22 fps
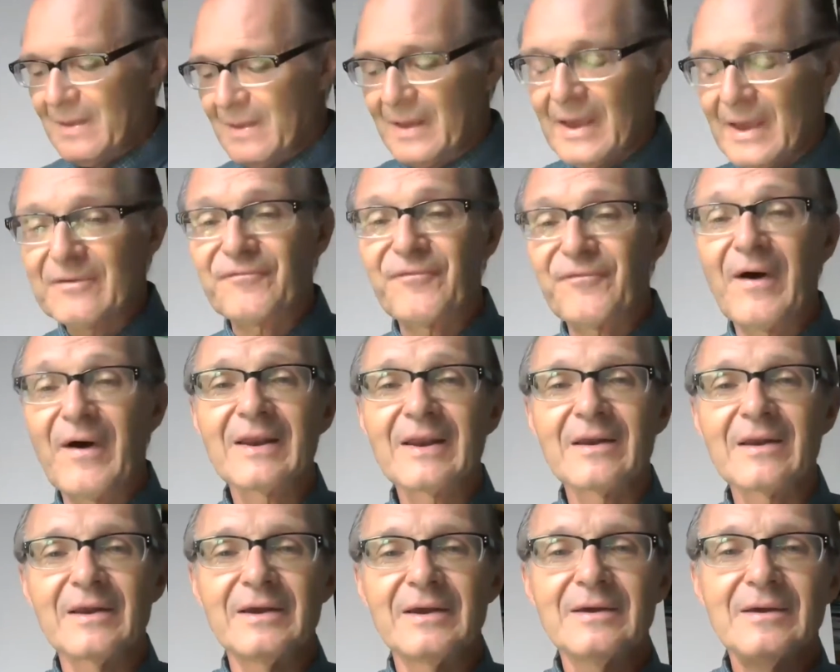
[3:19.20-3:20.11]
And
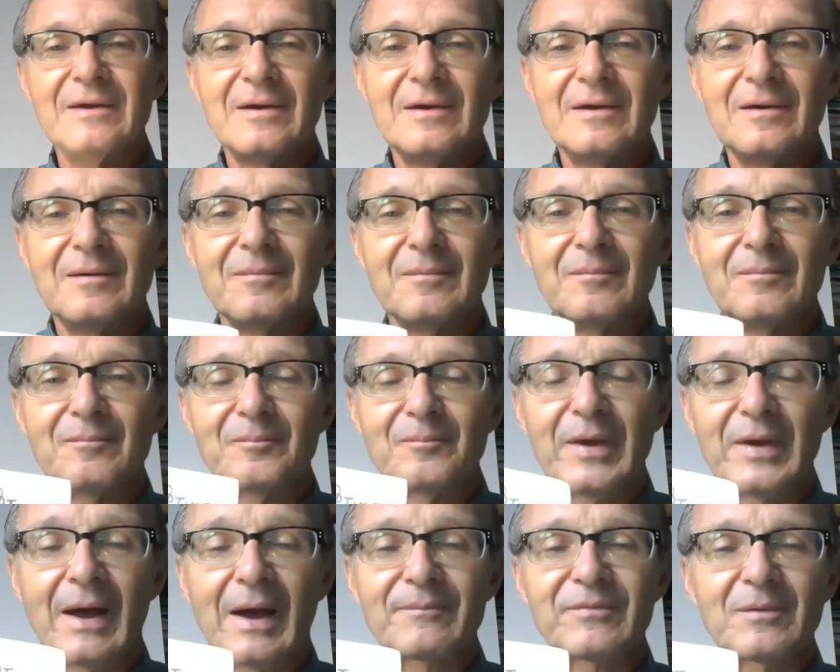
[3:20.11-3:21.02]
finally,
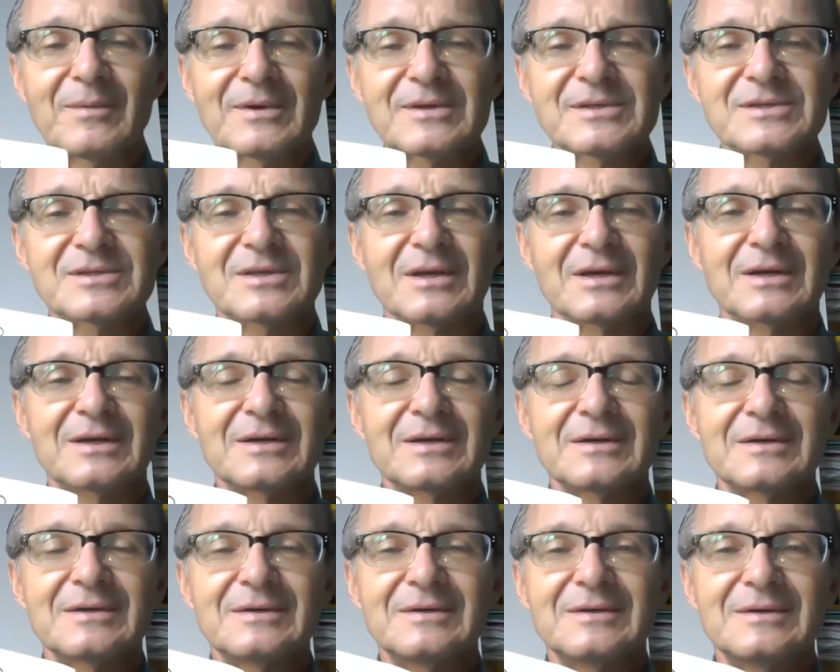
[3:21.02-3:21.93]
be optimistic.
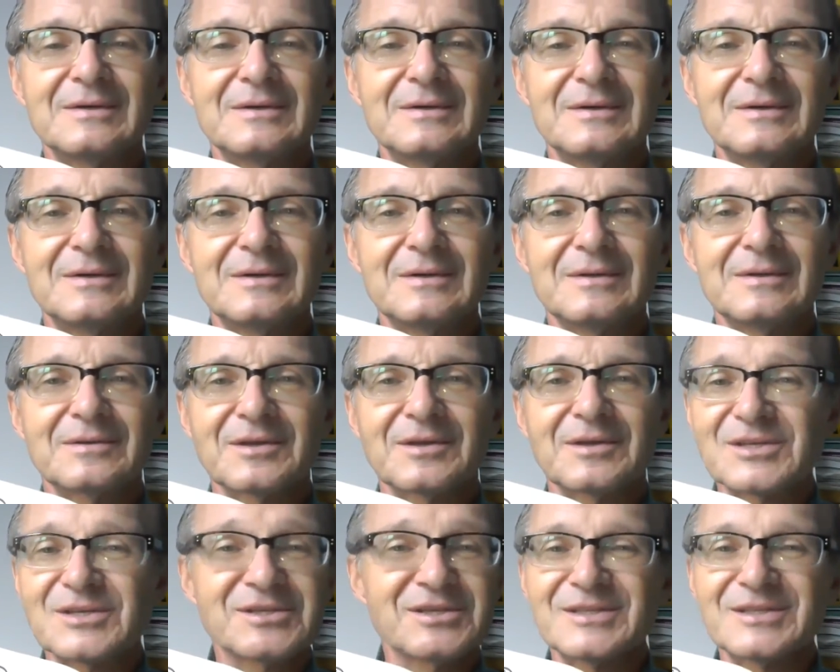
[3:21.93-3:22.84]

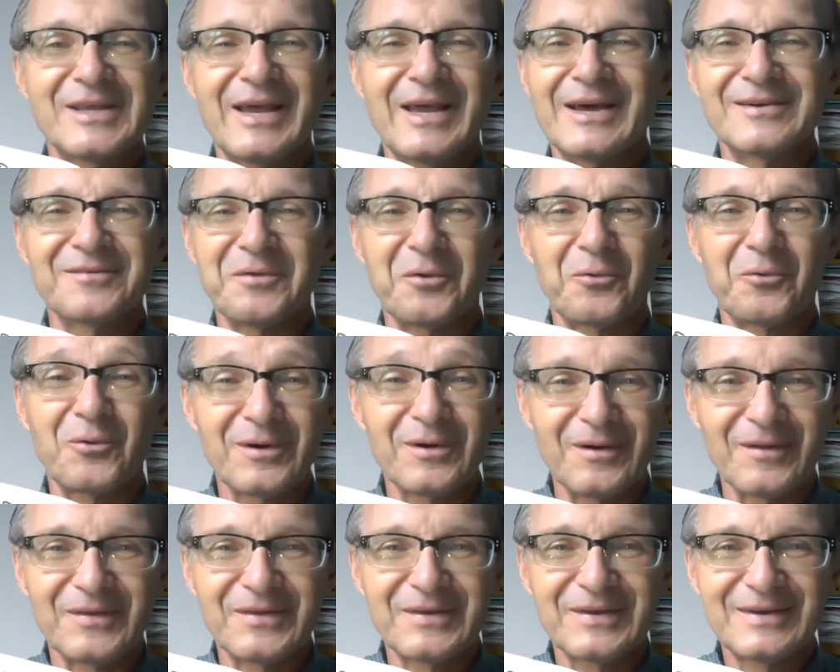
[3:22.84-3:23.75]
This isn't the end of the
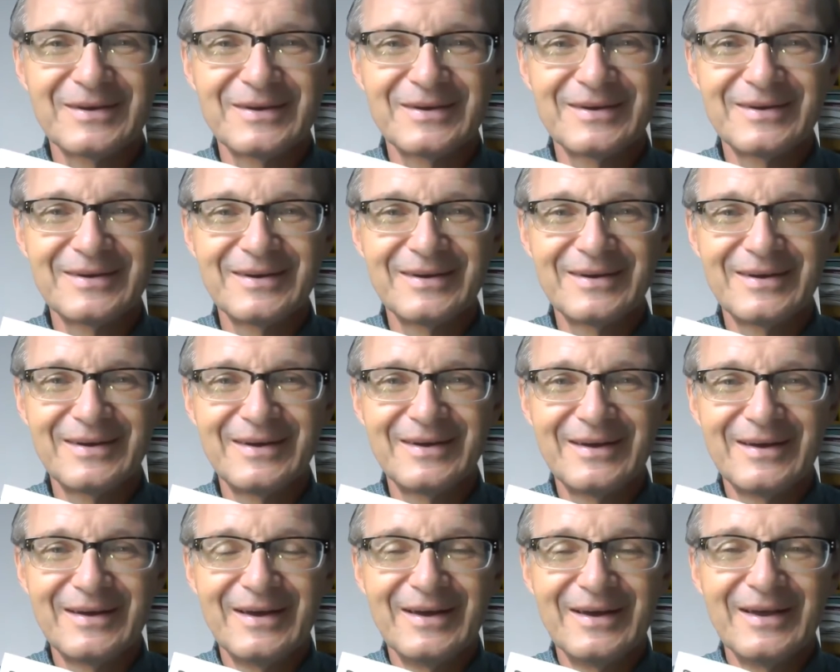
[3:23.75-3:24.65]
world.
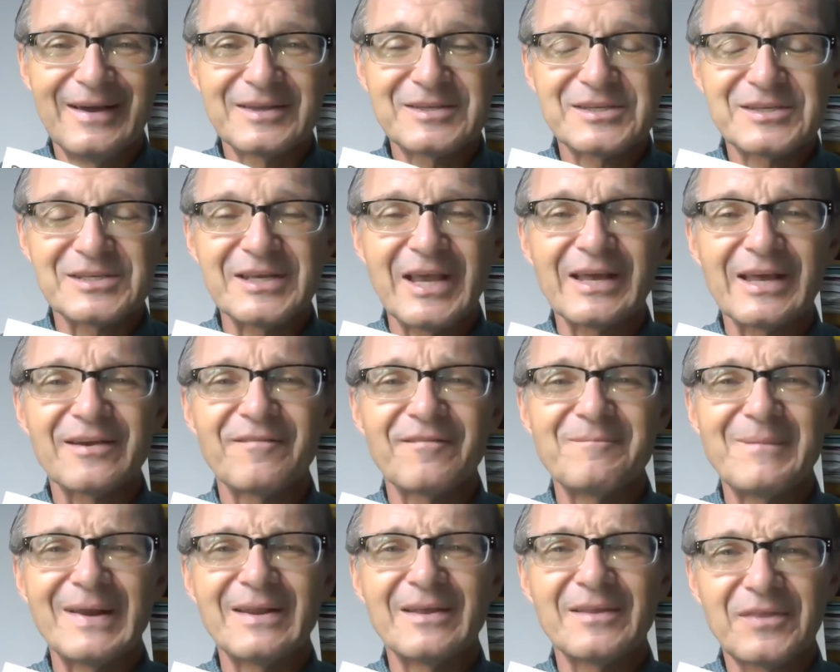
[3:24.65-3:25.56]
It's the end
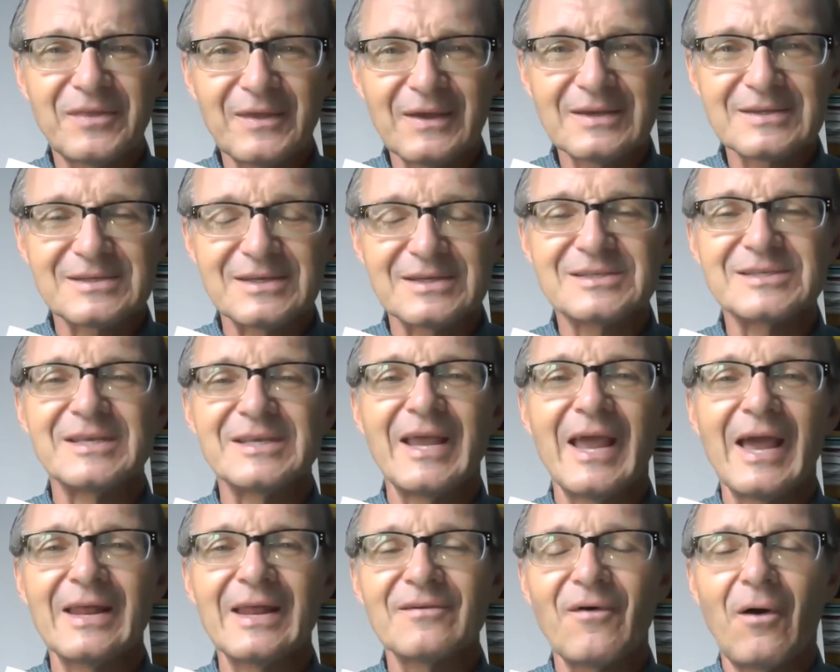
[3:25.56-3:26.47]
of many things. It's
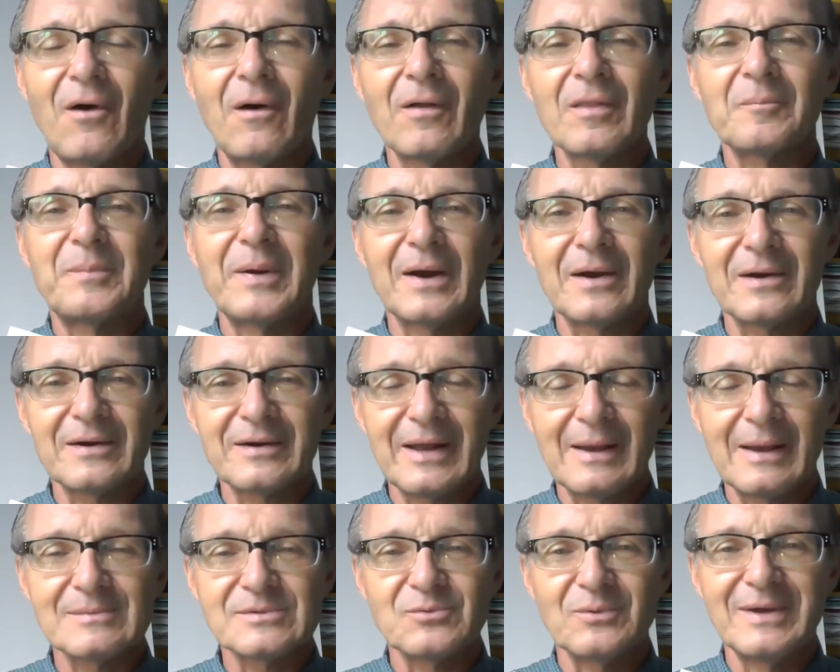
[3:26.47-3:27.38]
the end of all the
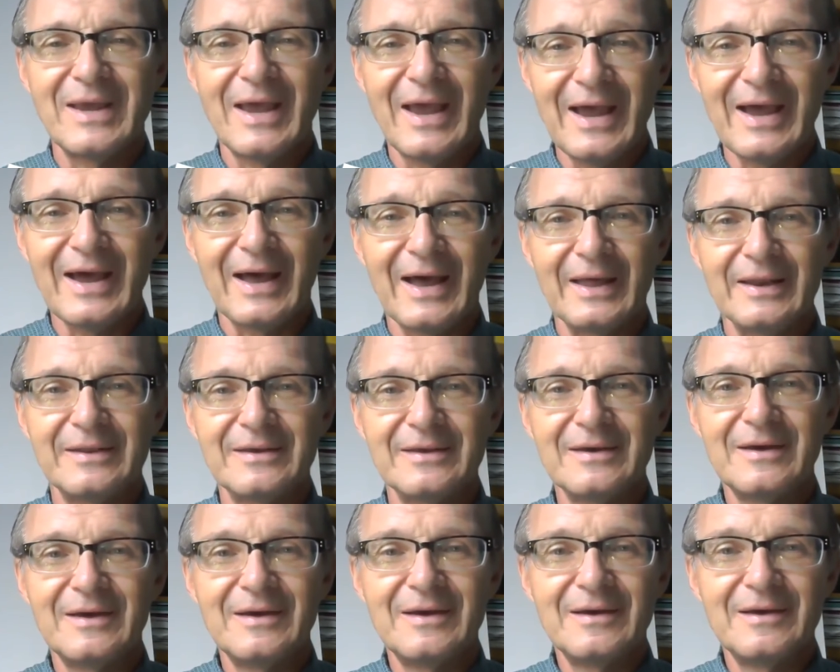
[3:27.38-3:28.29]
paradigms we had,
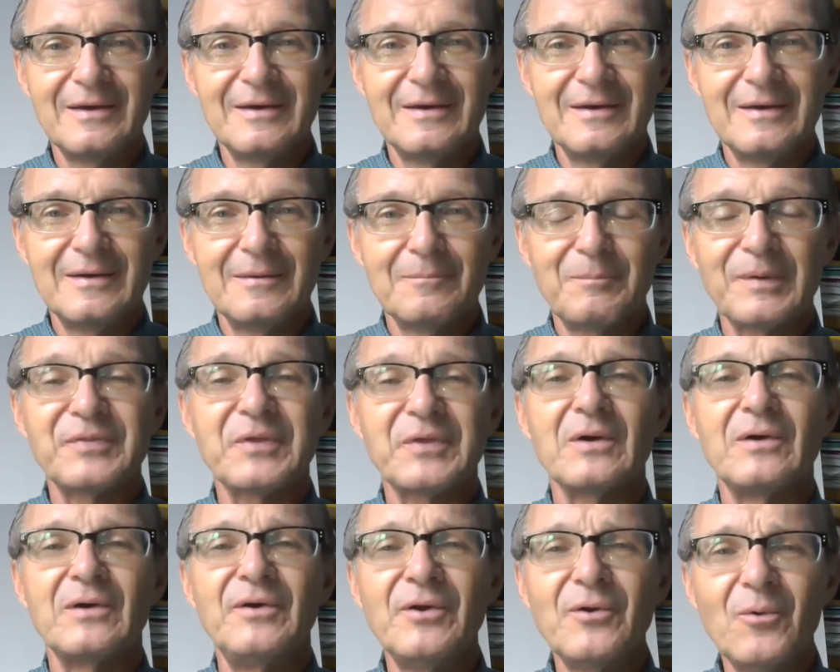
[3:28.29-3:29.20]
but
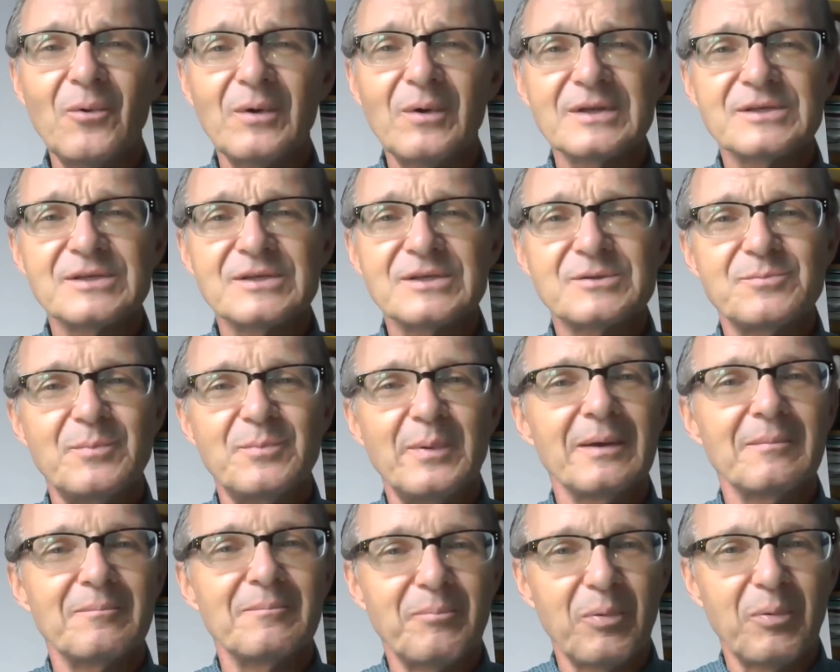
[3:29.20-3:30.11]
there are new ones being
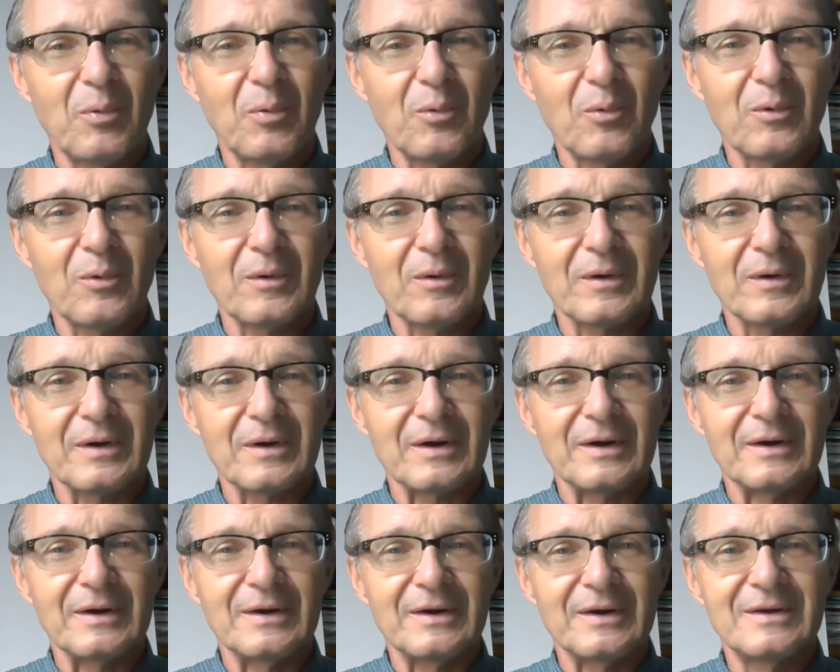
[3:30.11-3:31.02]
born.
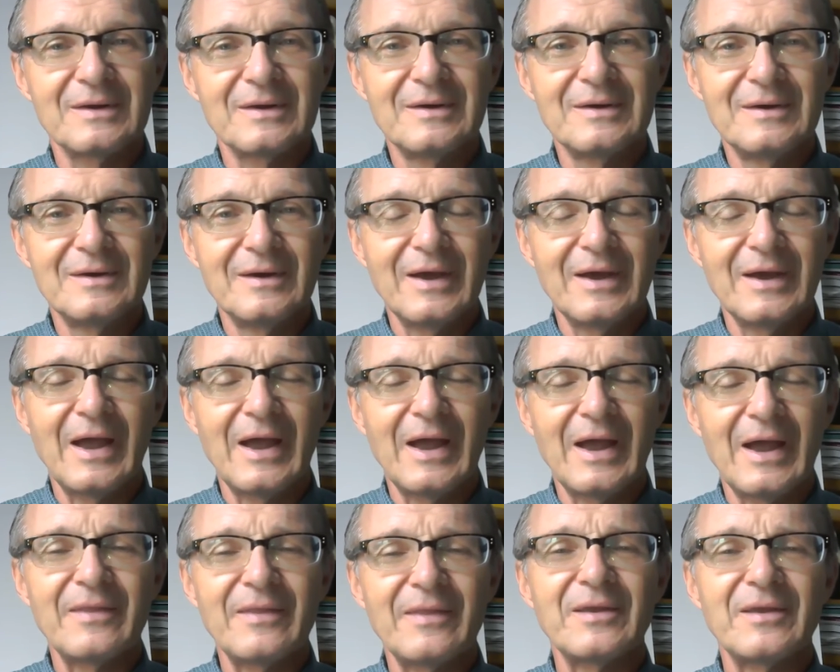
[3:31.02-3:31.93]
And there are new
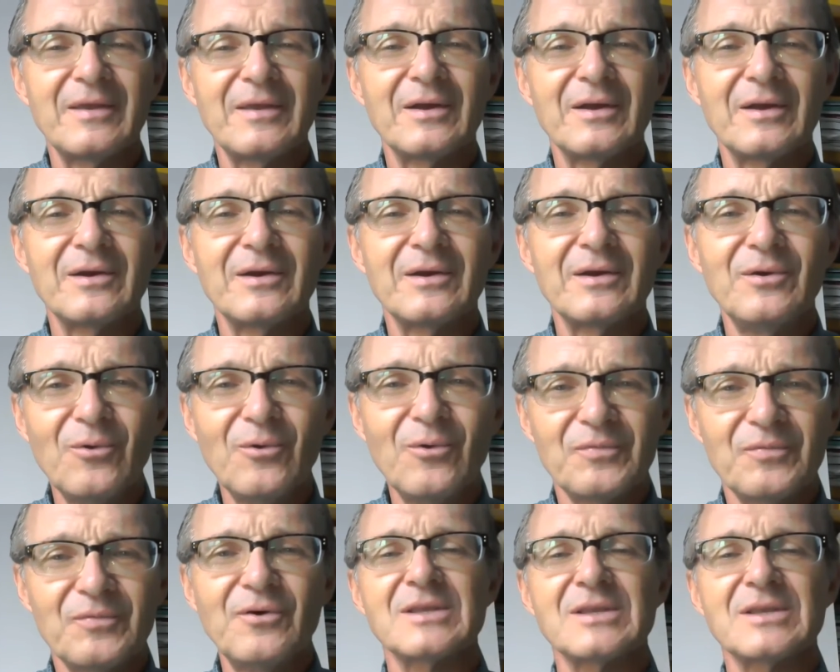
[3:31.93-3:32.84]
things, new ways
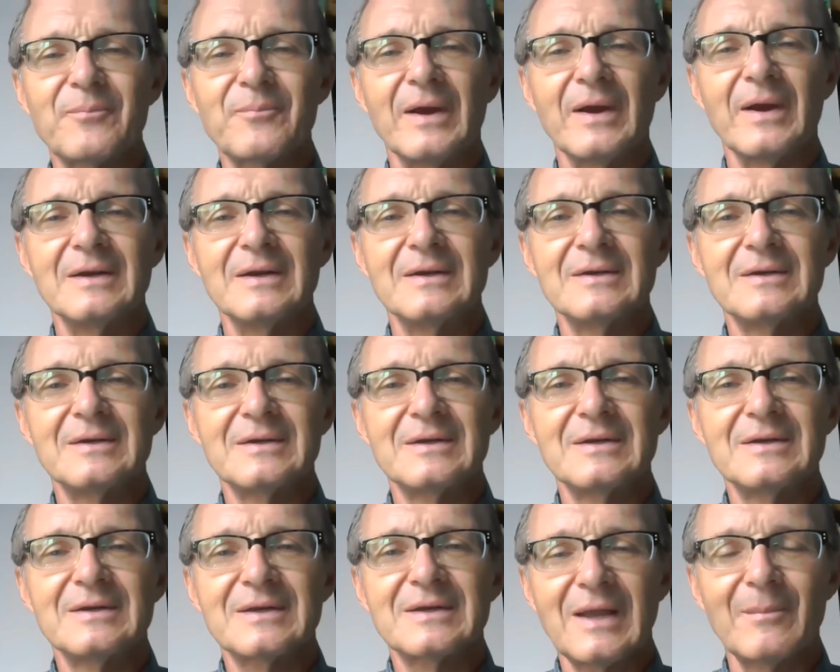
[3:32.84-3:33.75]
to operate
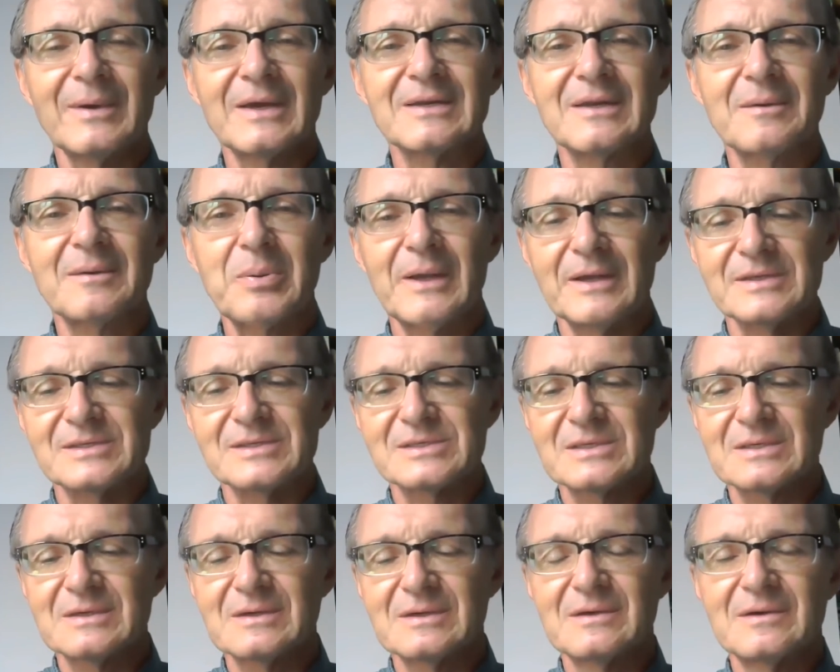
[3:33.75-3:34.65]
coming into place.